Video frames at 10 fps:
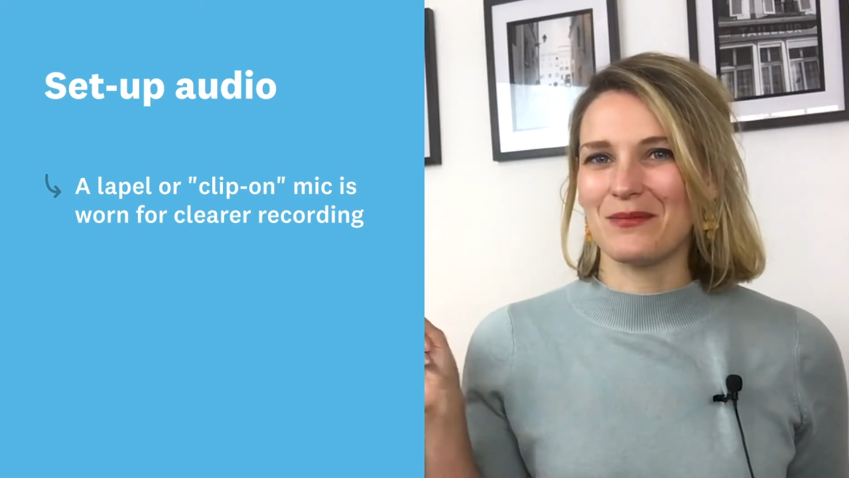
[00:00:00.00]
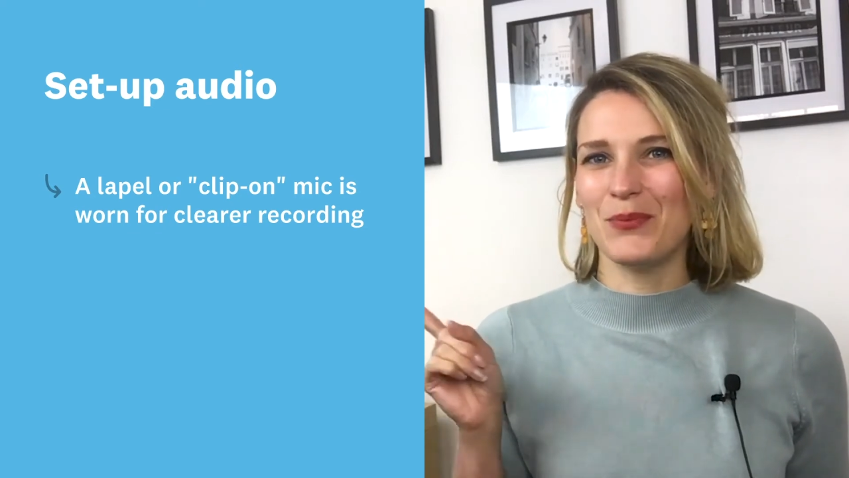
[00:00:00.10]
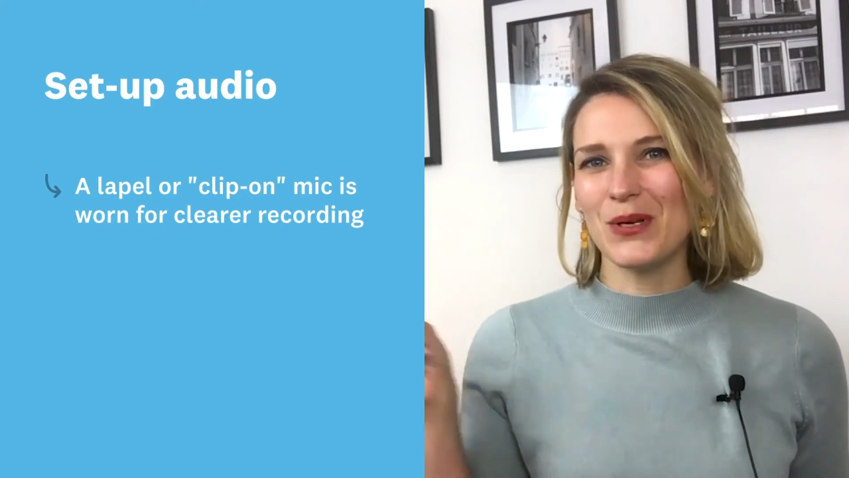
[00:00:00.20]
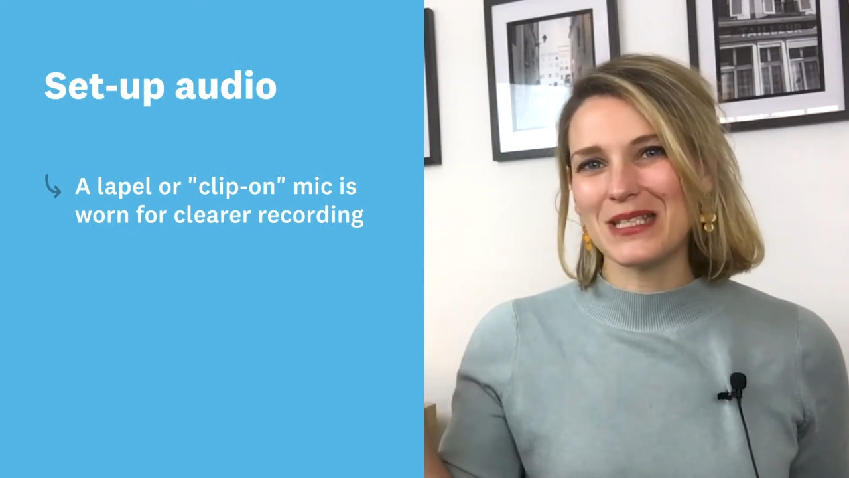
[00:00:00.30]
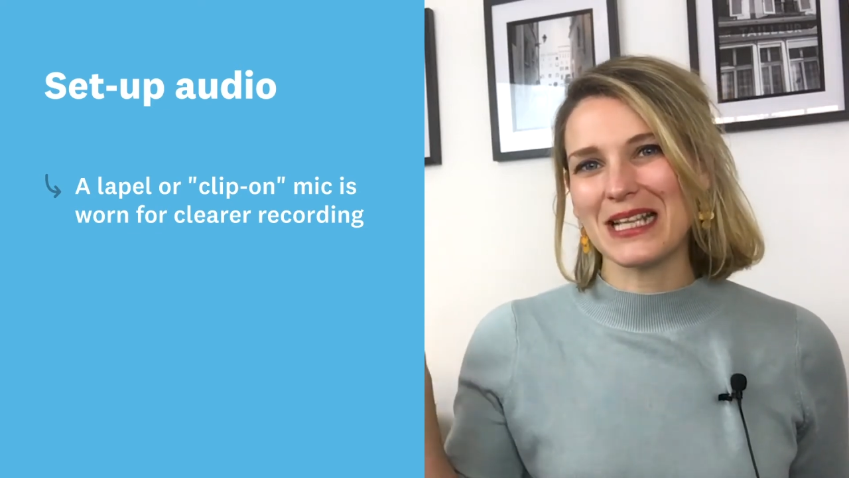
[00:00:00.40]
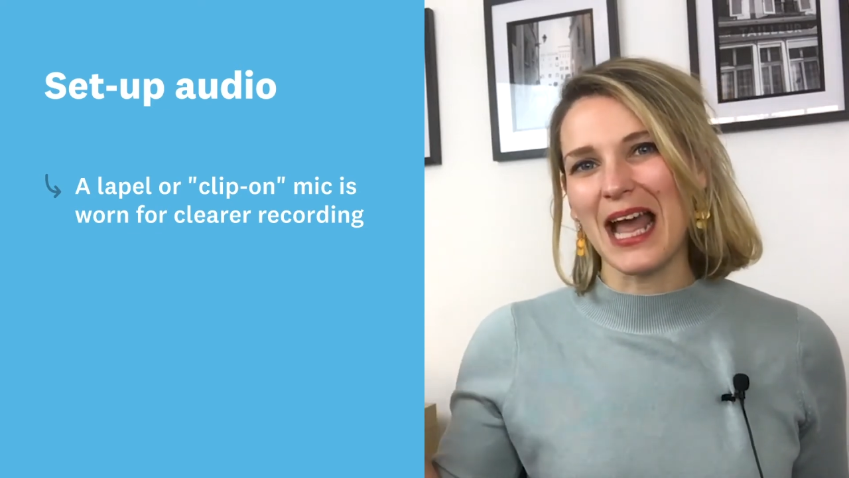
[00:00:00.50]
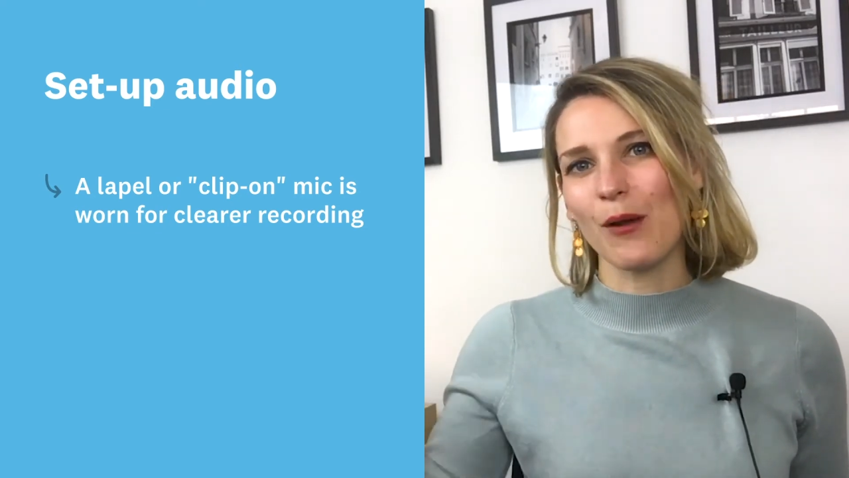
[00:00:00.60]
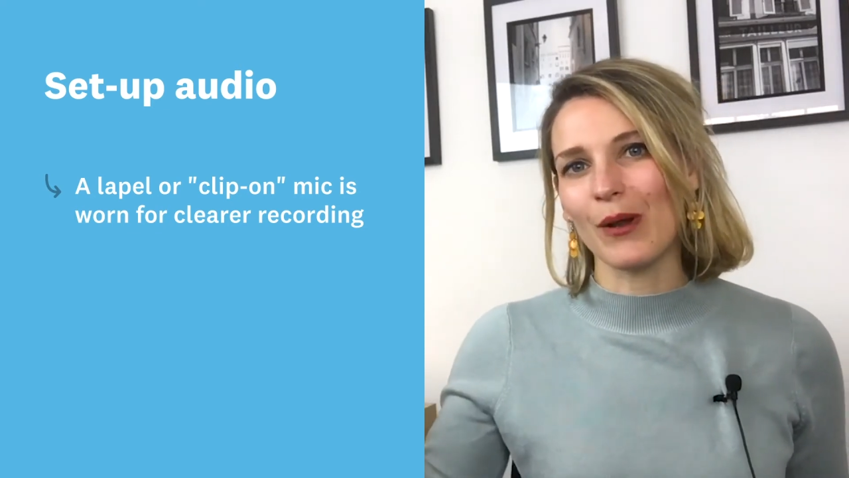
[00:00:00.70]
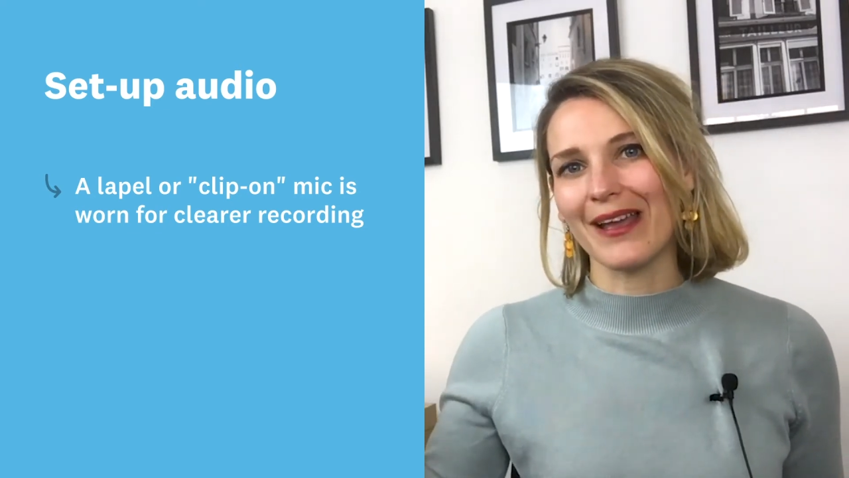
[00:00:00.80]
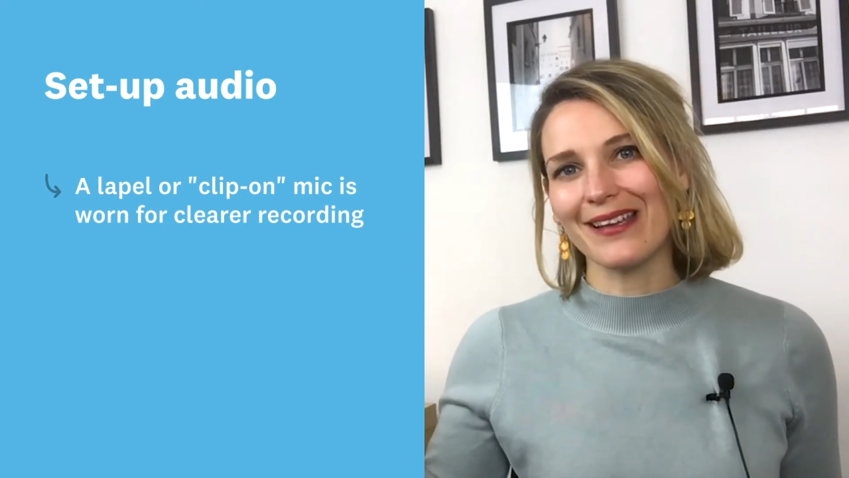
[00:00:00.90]
pointing
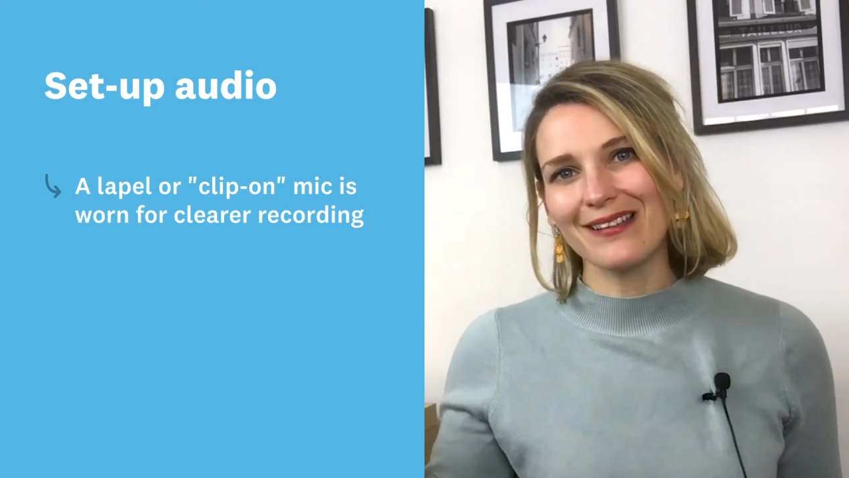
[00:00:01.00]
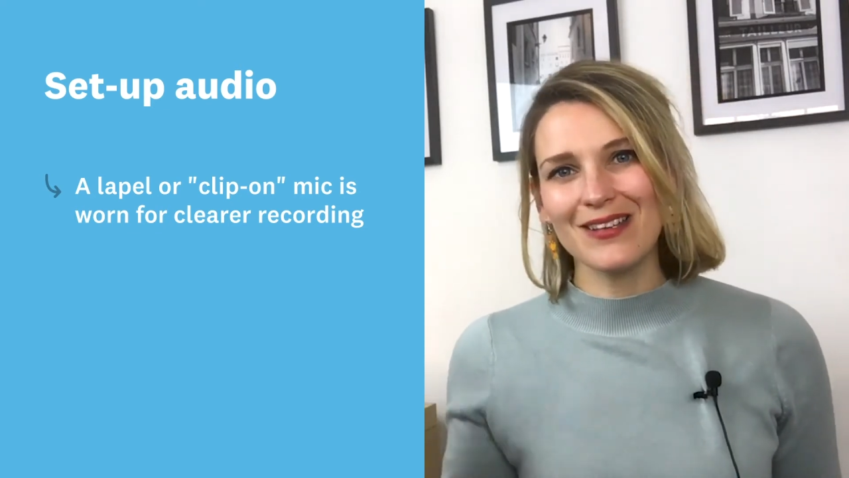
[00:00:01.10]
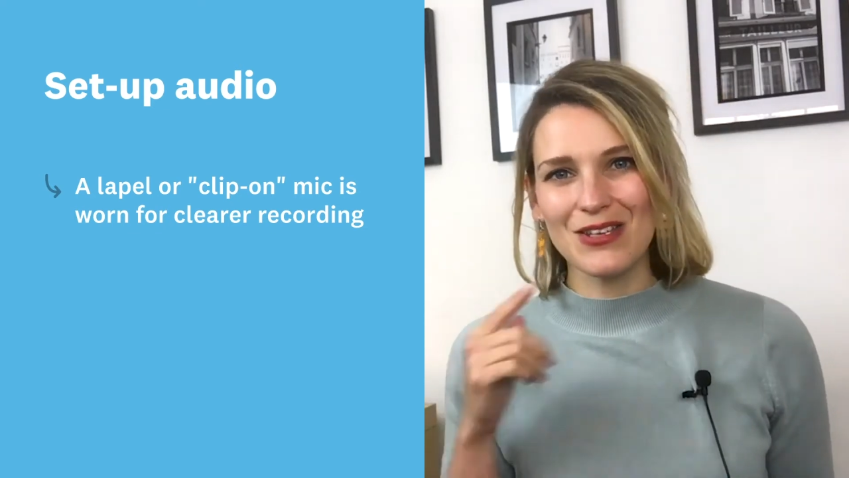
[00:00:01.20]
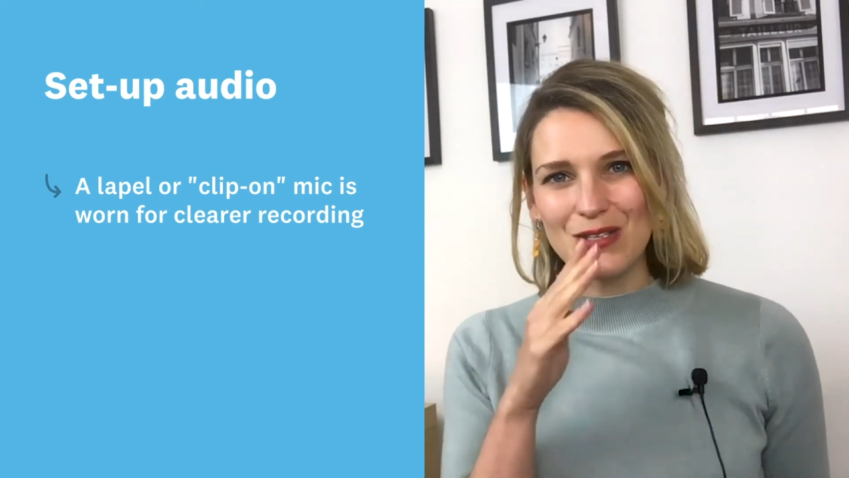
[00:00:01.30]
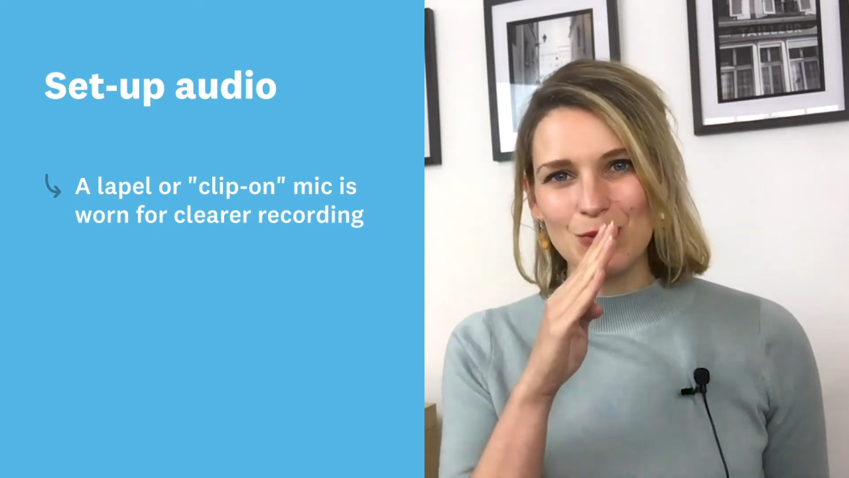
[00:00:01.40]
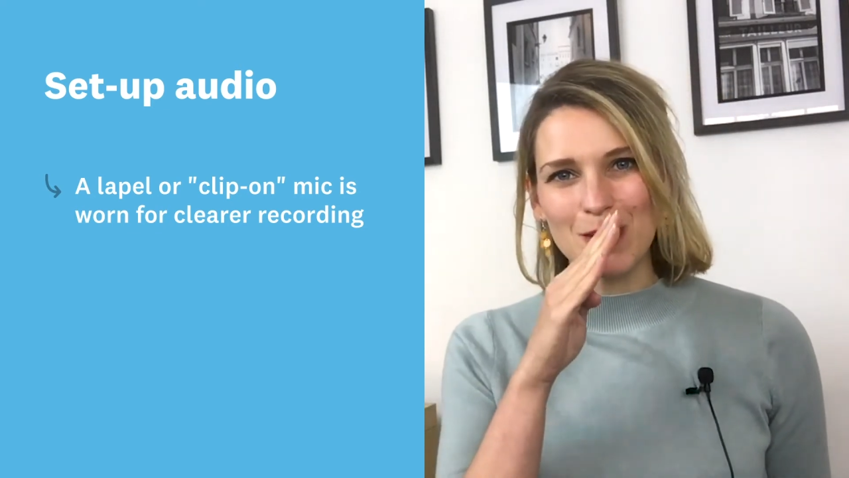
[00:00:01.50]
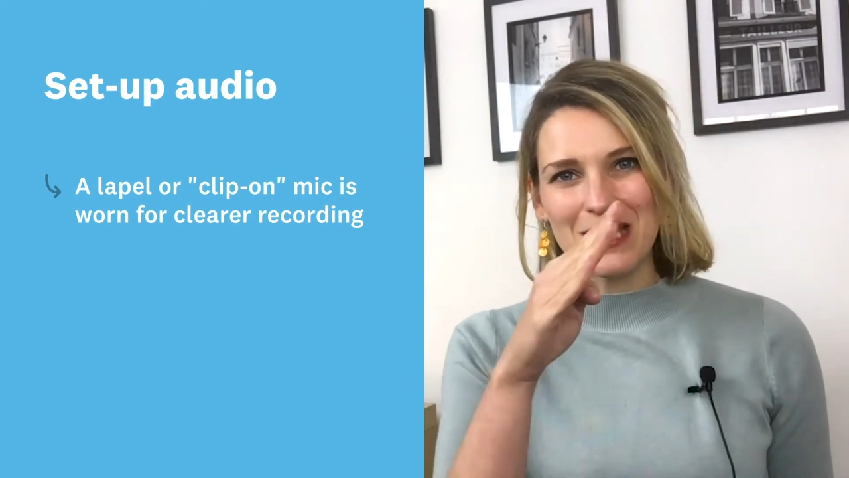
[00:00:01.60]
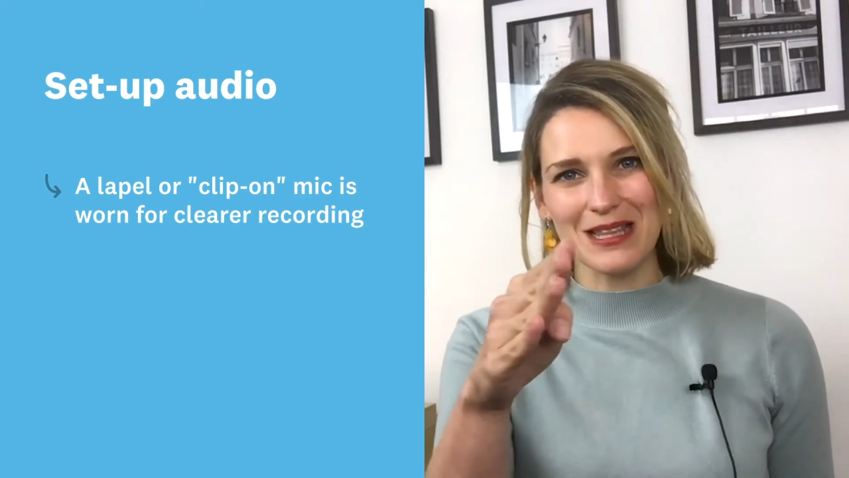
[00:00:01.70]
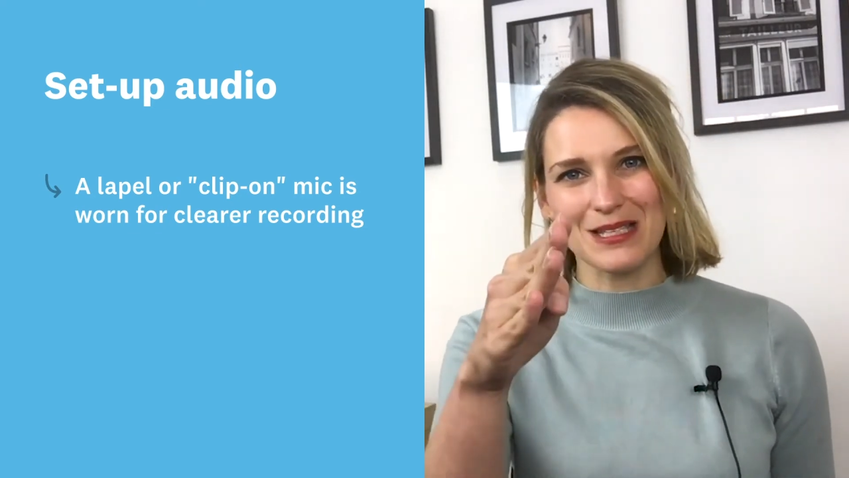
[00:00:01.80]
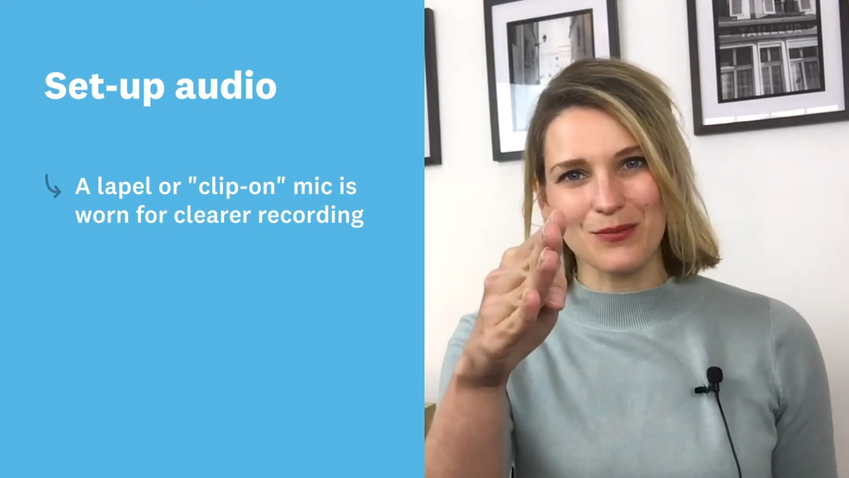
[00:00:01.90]
that way. You
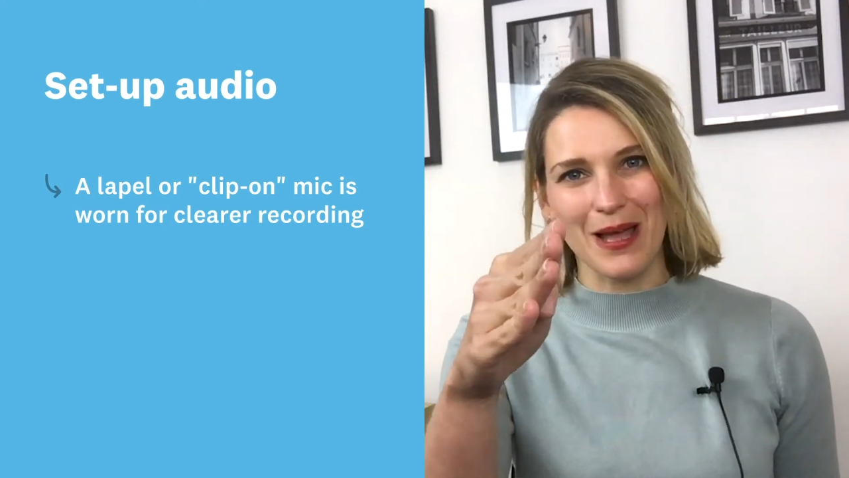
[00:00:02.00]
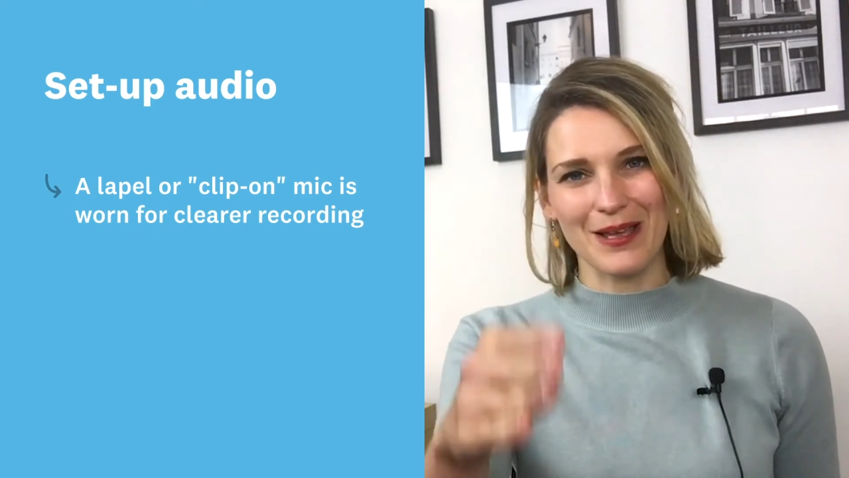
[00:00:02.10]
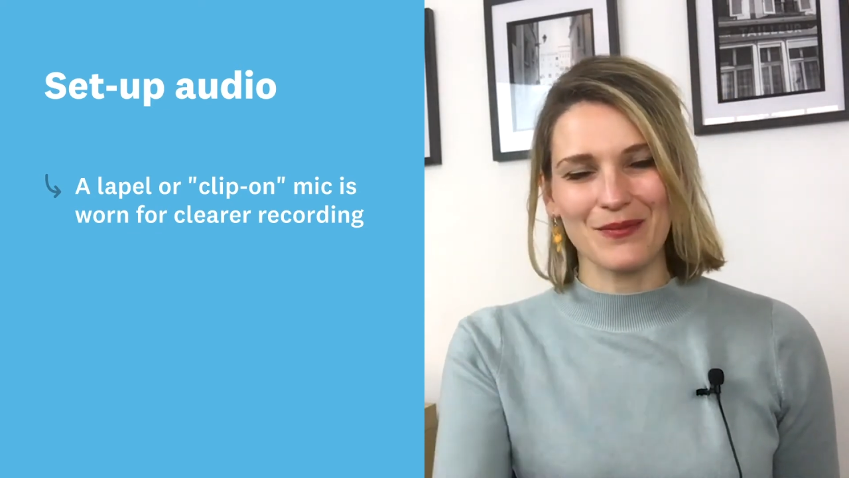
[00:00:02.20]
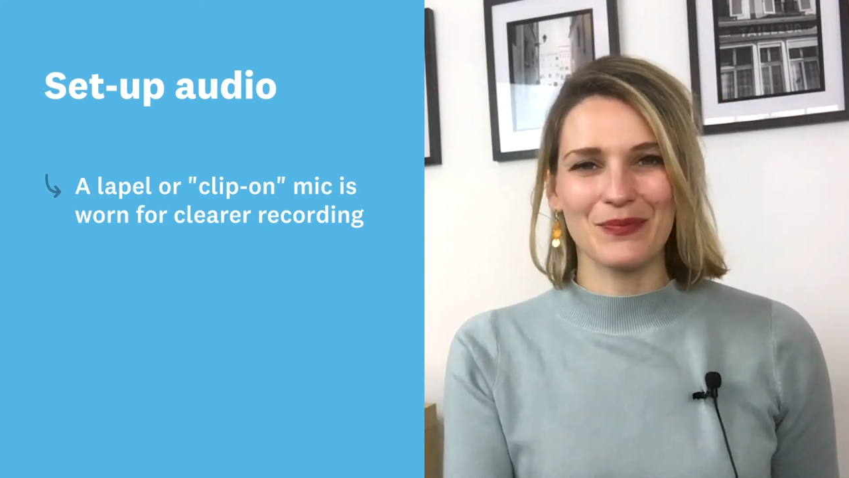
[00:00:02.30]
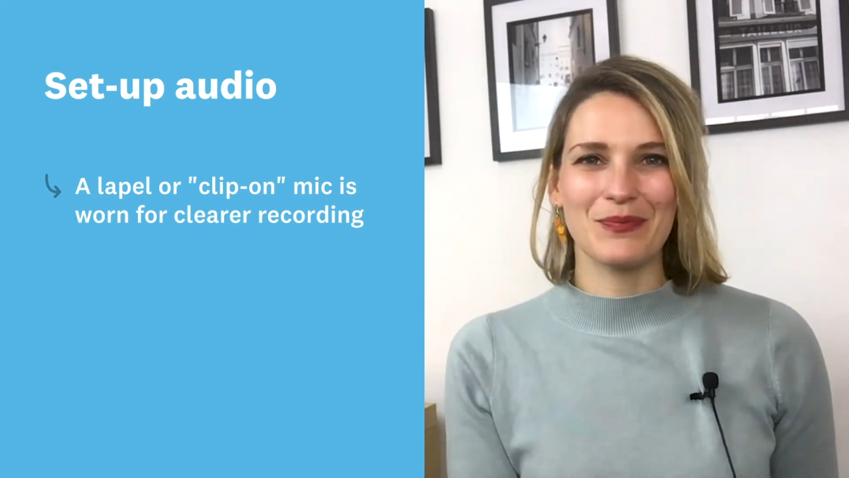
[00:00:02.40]
speak this way.